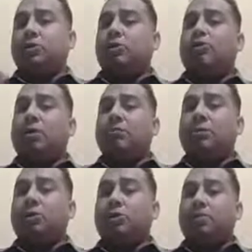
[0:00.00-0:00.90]
Joe
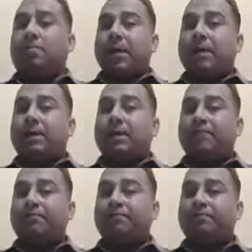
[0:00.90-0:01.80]
Thompson took
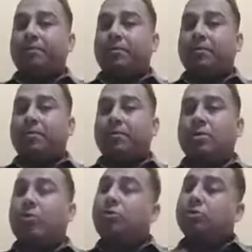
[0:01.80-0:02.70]
Maggie
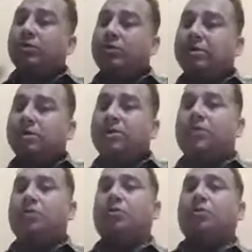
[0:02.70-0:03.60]
to the
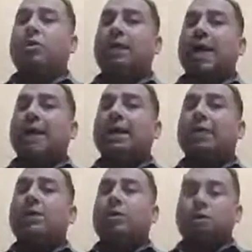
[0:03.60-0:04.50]
first floor and
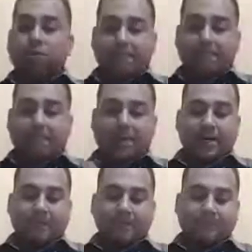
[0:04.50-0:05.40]
laid her on a
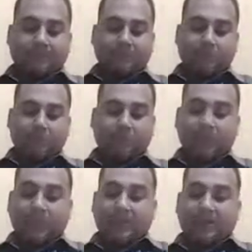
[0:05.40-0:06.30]
bed.
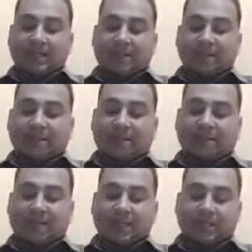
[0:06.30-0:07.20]
Then
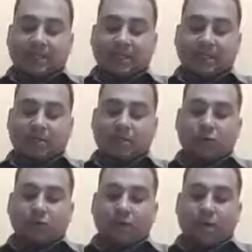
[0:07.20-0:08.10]
stepping back, he shut the
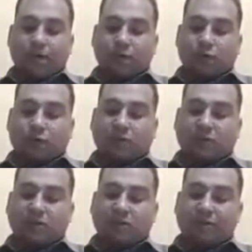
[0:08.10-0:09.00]
door and stood
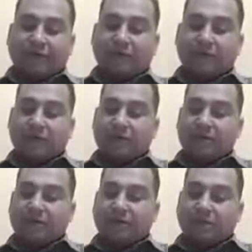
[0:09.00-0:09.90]
face to face
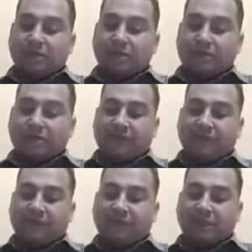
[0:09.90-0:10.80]
with his
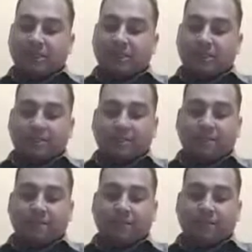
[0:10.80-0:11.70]

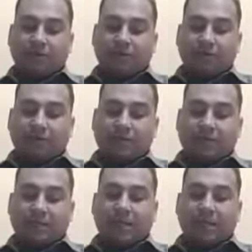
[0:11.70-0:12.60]
vinegar-tempered wife
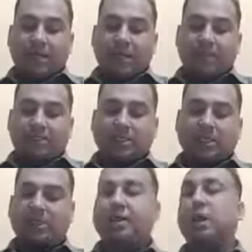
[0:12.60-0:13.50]
in the
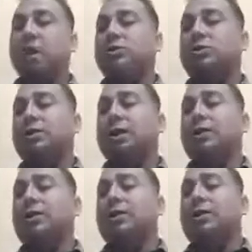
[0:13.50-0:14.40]
passageway outside.